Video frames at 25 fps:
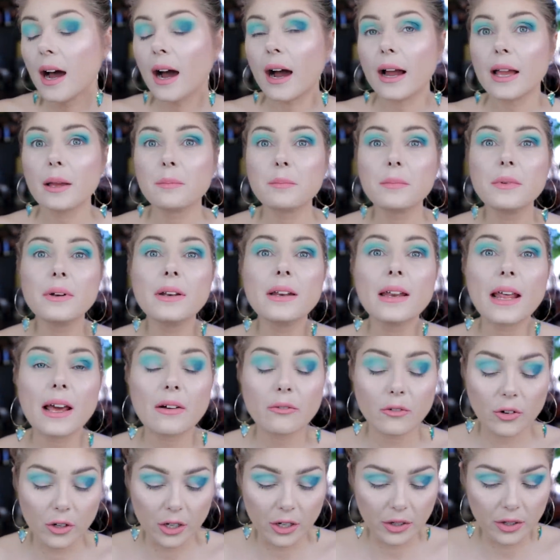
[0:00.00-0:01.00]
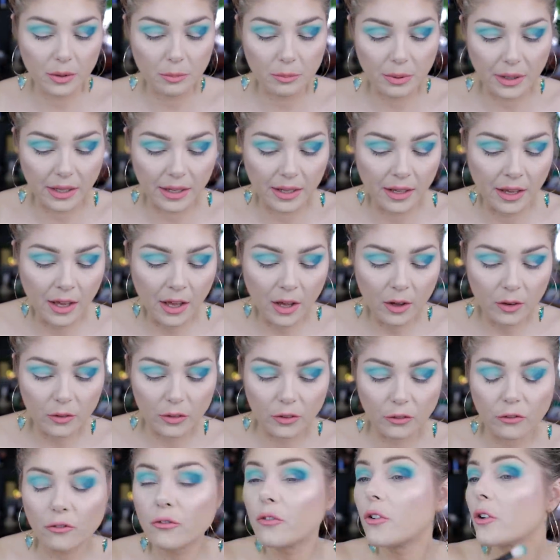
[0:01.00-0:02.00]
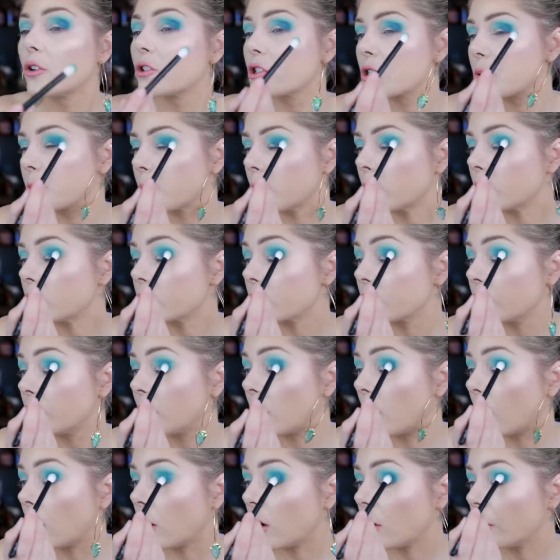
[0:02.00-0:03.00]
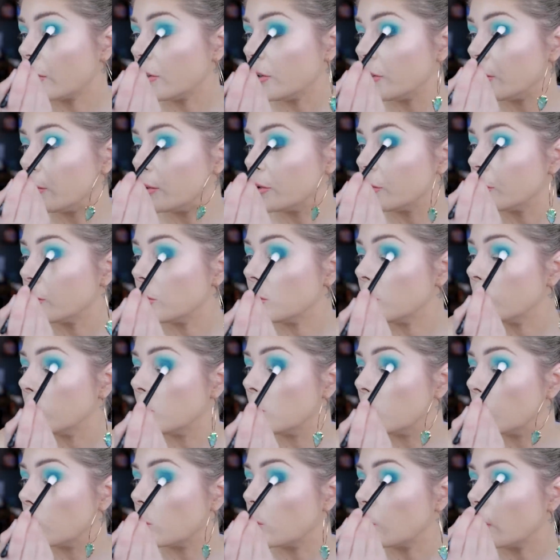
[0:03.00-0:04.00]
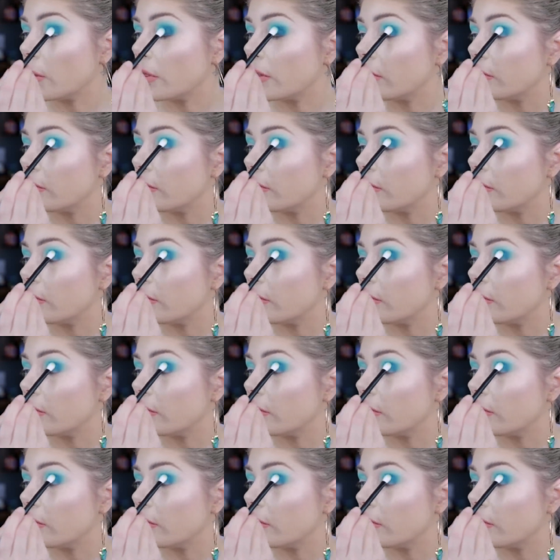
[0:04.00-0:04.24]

I am never gonna be the first person on YouTube with